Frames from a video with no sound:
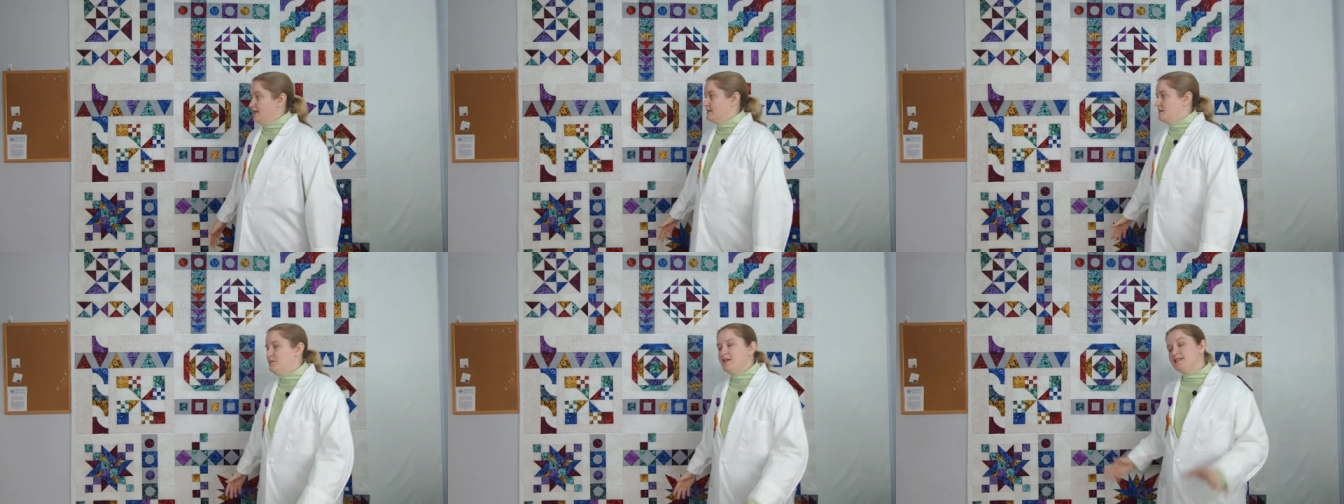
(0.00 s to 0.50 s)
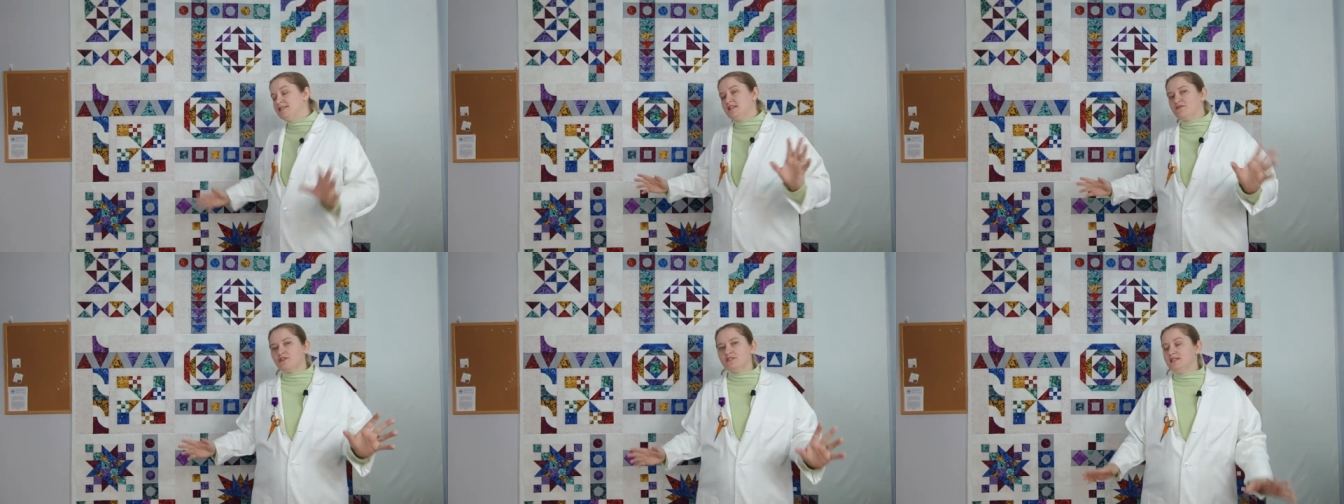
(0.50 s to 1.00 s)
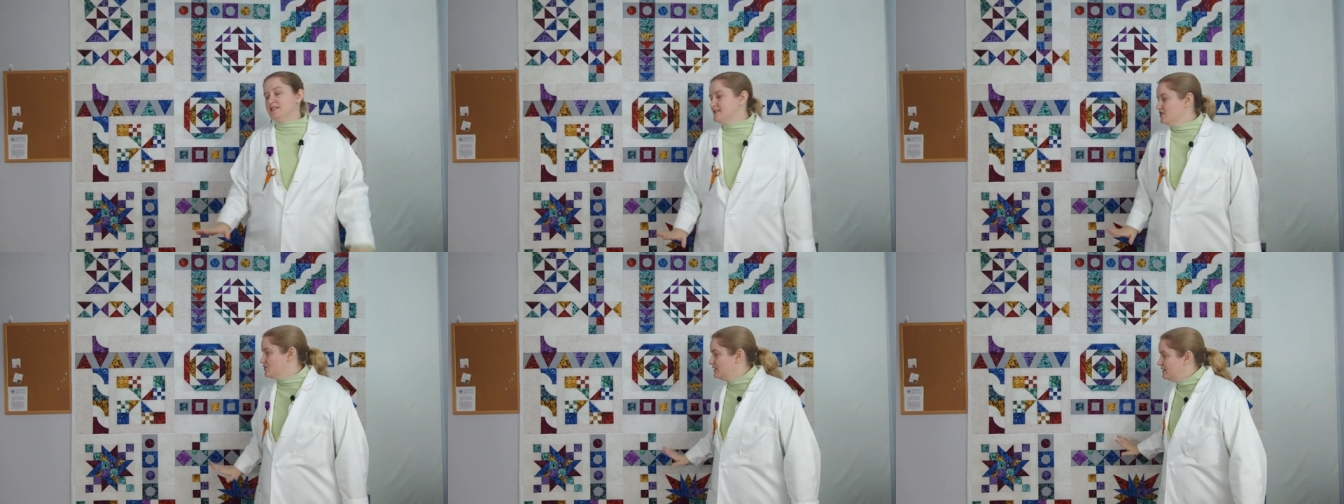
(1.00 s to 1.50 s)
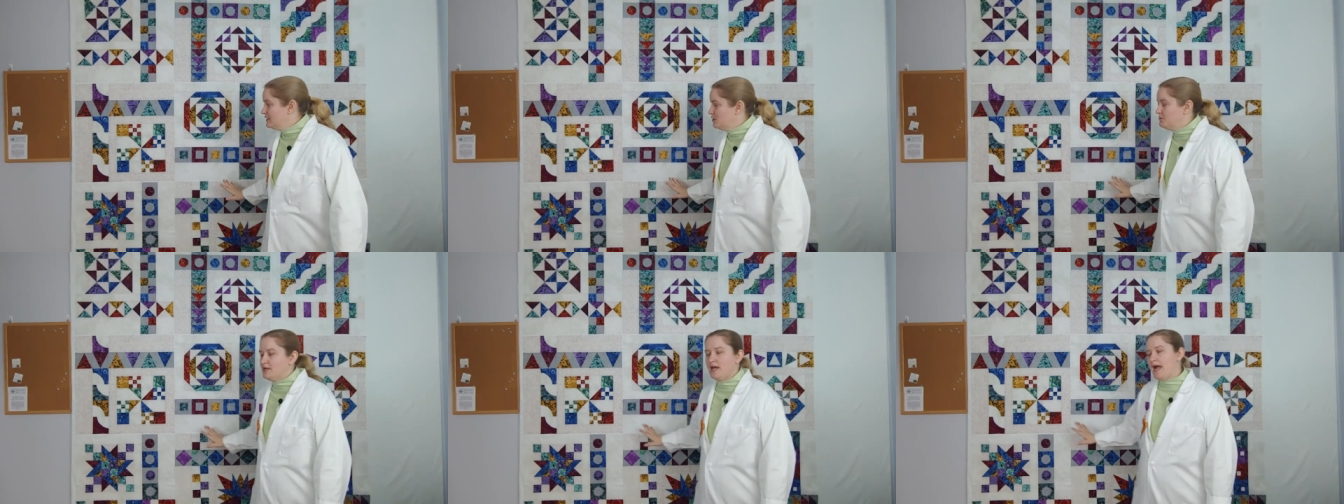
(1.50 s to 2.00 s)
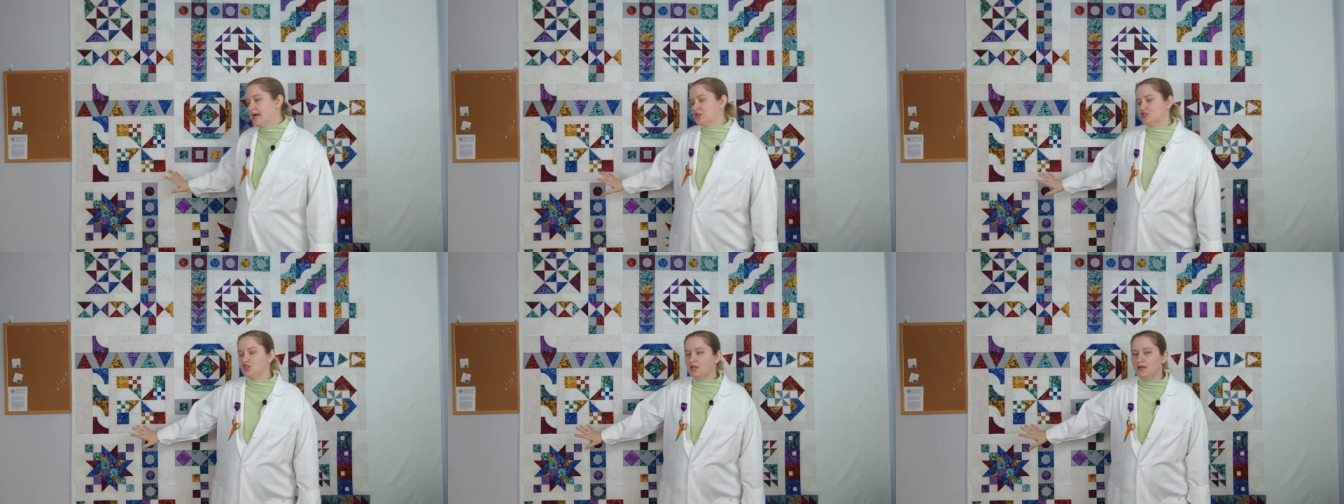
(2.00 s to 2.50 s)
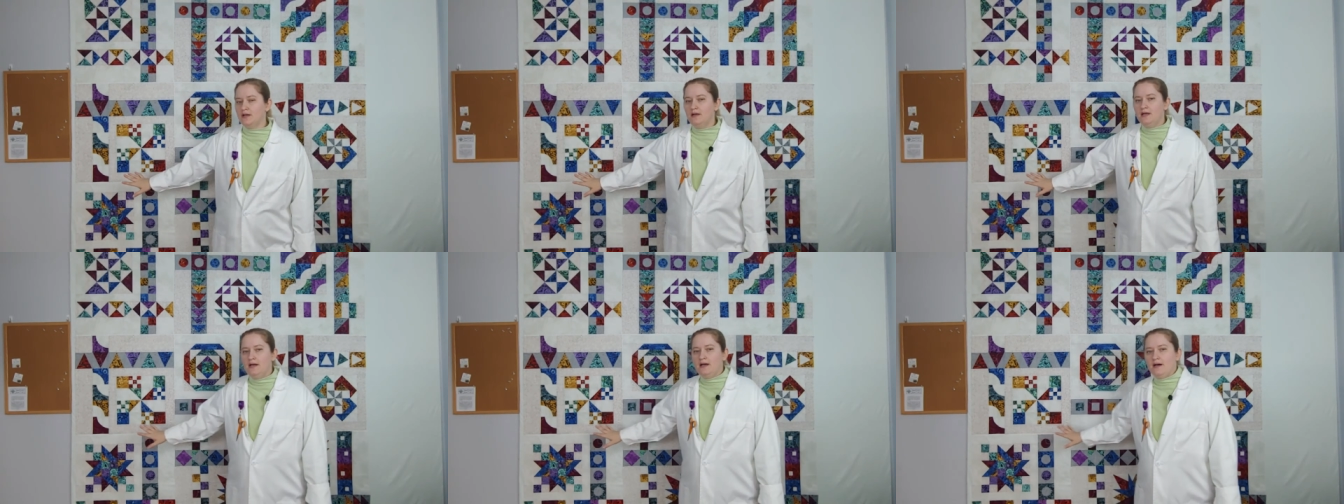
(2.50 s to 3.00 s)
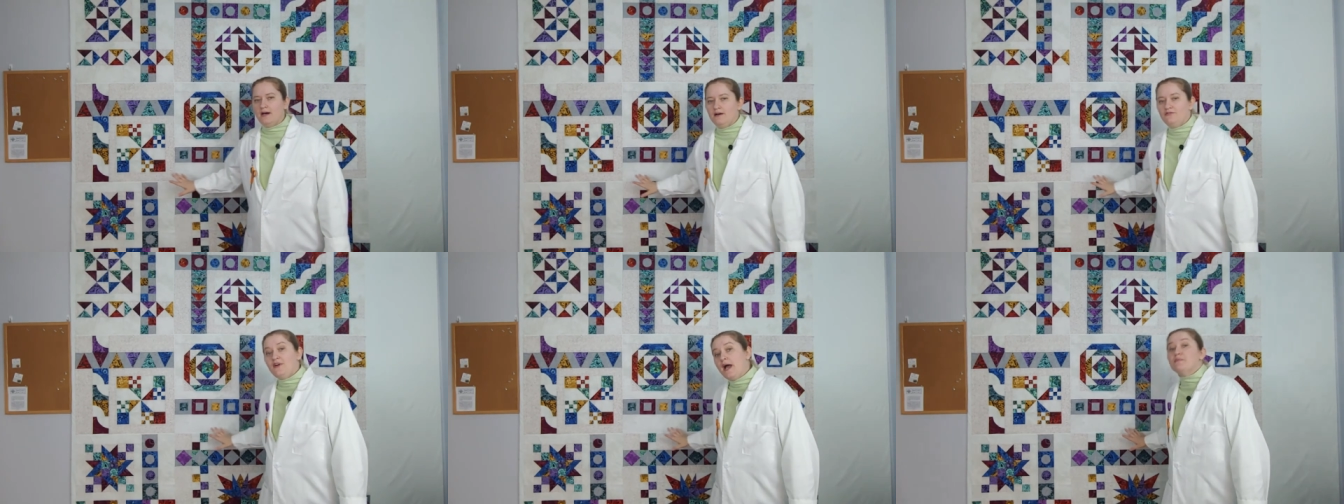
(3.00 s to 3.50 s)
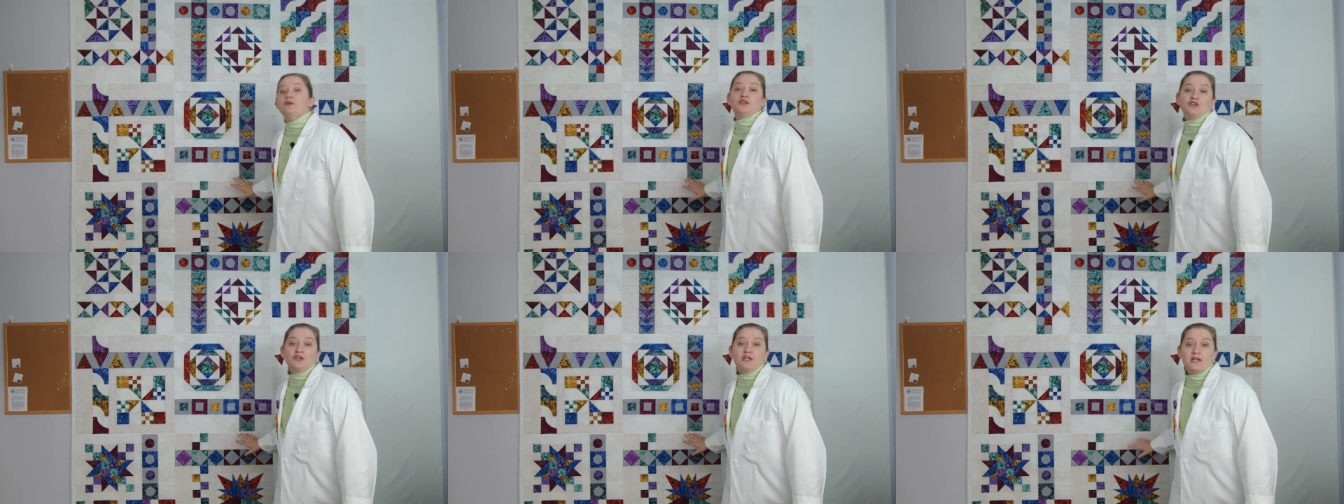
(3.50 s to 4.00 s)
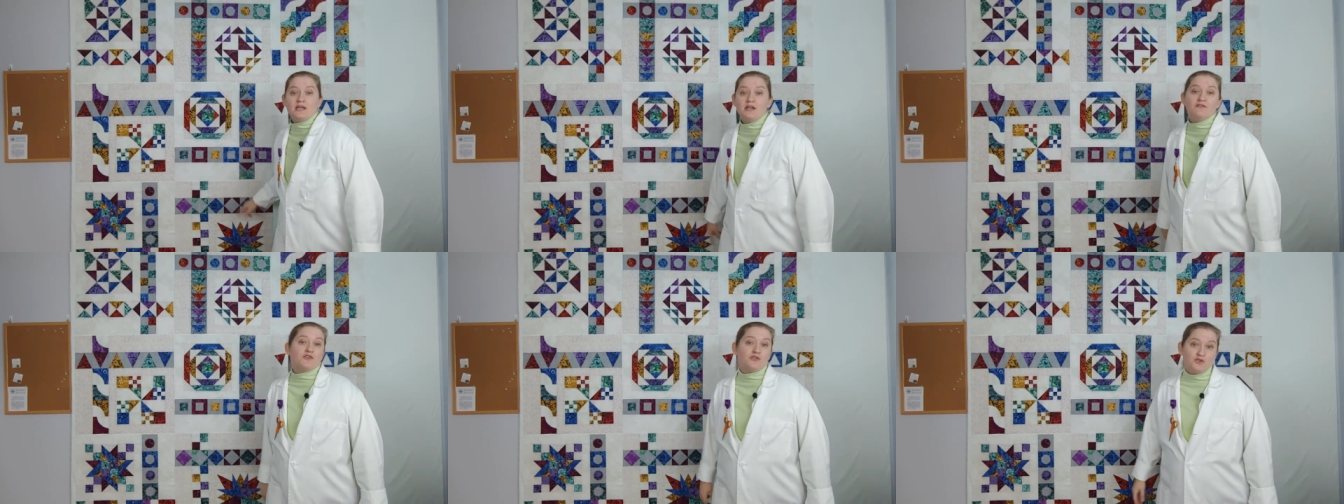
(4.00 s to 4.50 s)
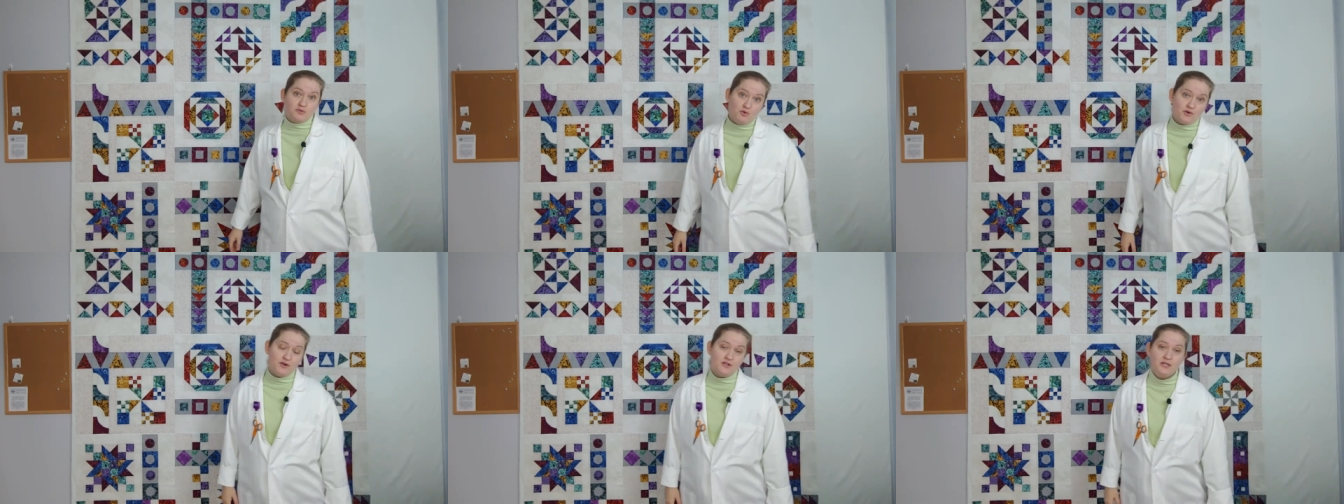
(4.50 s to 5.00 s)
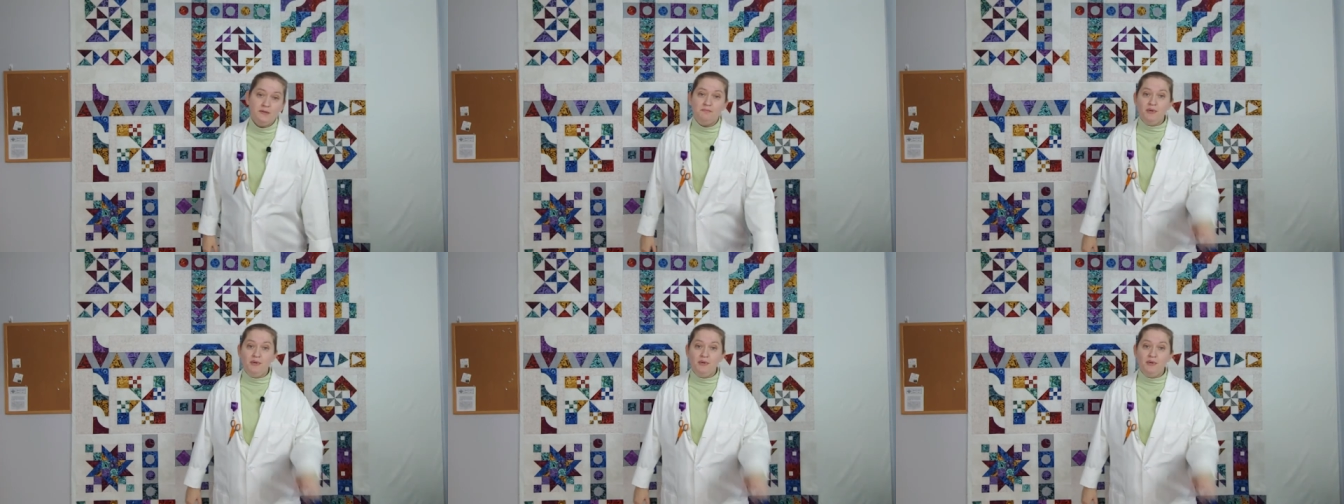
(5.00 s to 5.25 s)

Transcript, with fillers: The biggest difference is there's a little bit of extra uh, fabric you're going to need for those borders.